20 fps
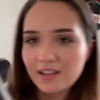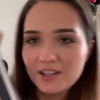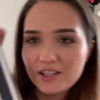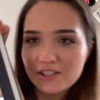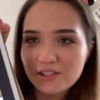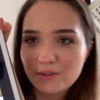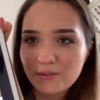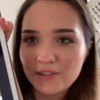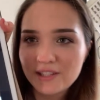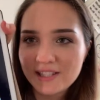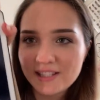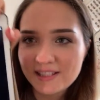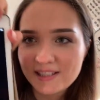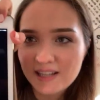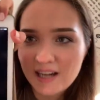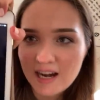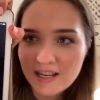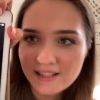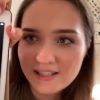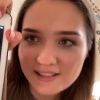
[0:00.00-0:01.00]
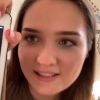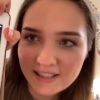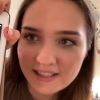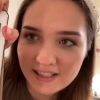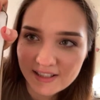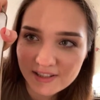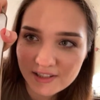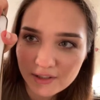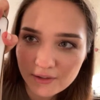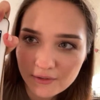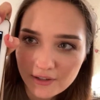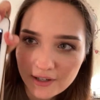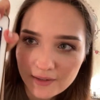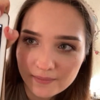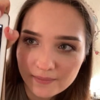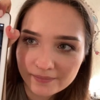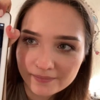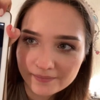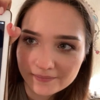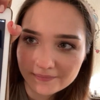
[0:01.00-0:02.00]
So this is Radi's
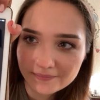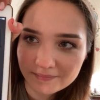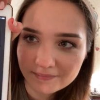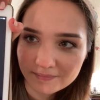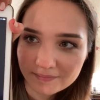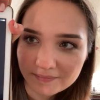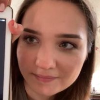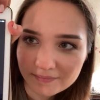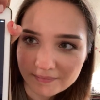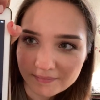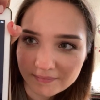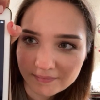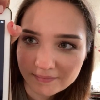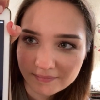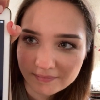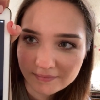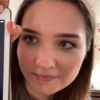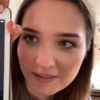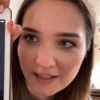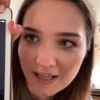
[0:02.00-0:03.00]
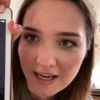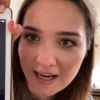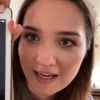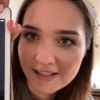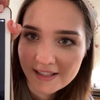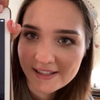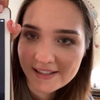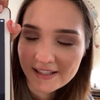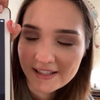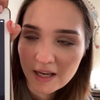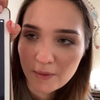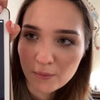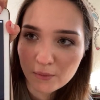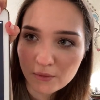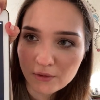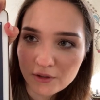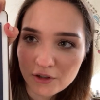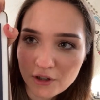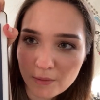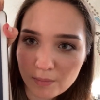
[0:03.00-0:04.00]
Instagram, and Sam
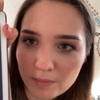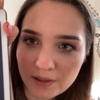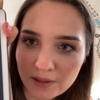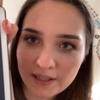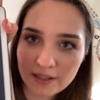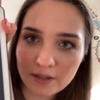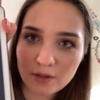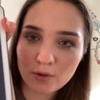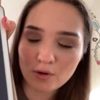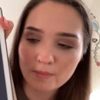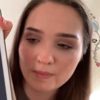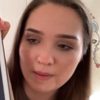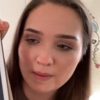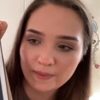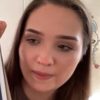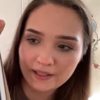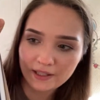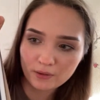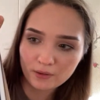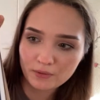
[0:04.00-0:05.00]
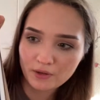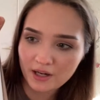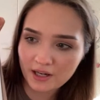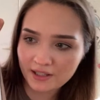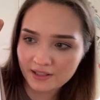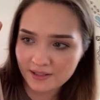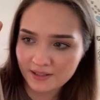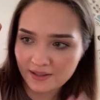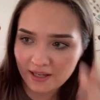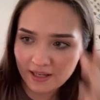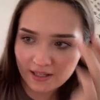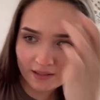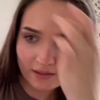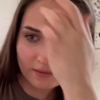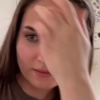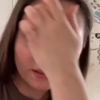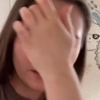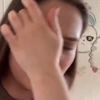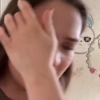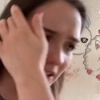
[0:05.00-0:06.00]
will drop link, or maybe he already did that.
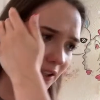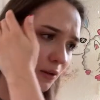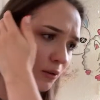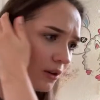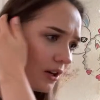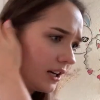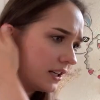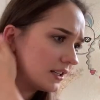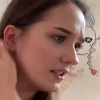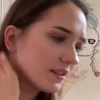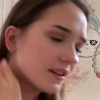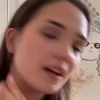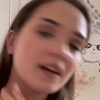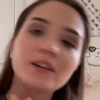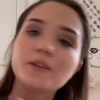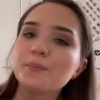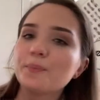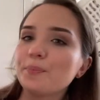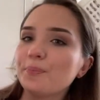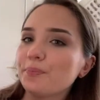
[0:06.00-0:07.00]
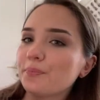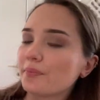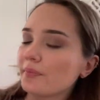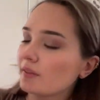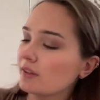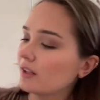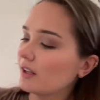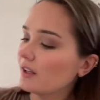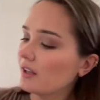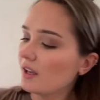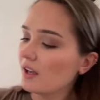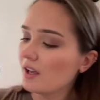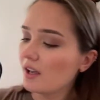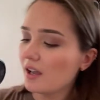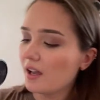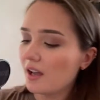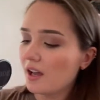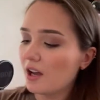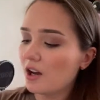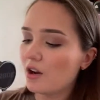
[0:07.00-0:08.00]
I think he already did that.
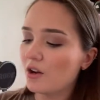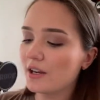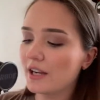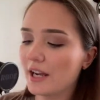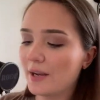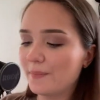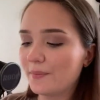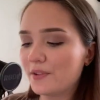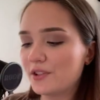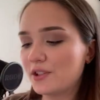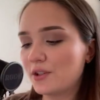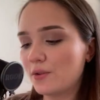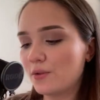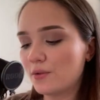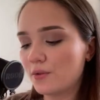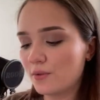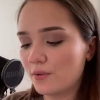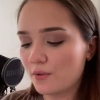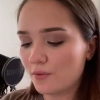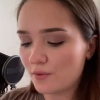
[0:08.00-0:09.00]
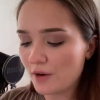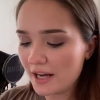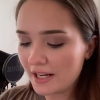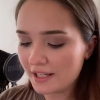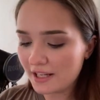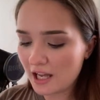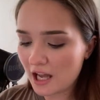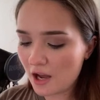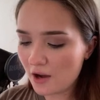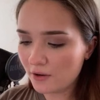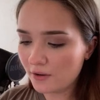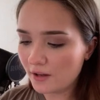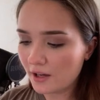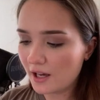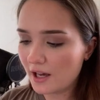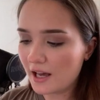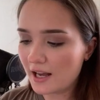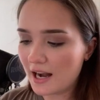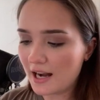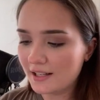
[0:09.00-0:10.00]
Okay, so right now
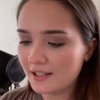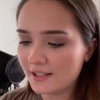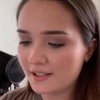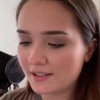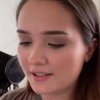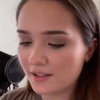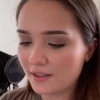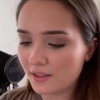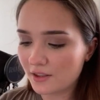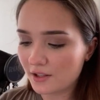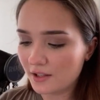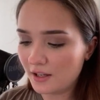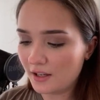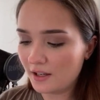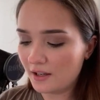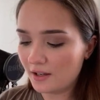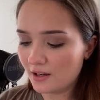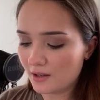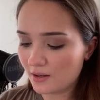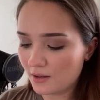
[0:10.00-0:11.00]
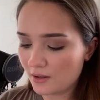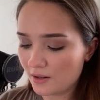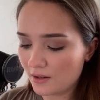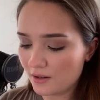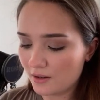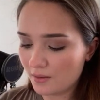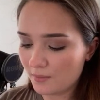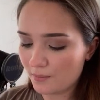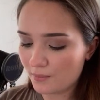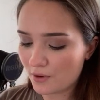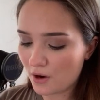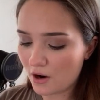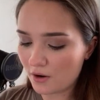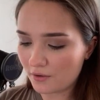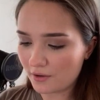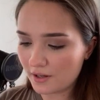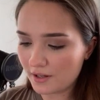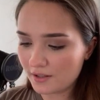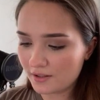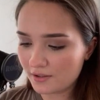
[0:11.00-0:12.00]
Radi's in the
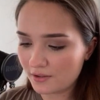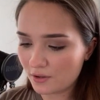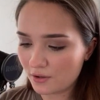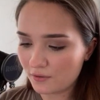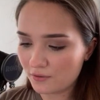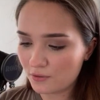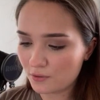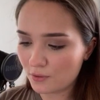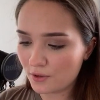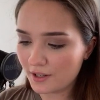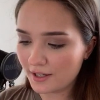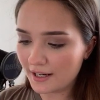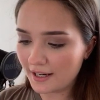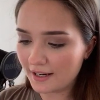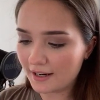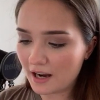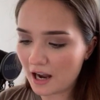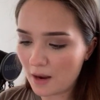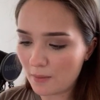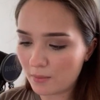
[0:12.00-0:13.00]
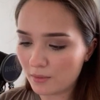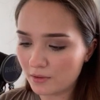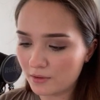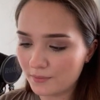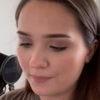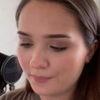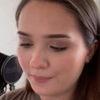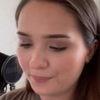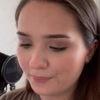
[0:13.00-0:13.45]
progress of drawing a couple.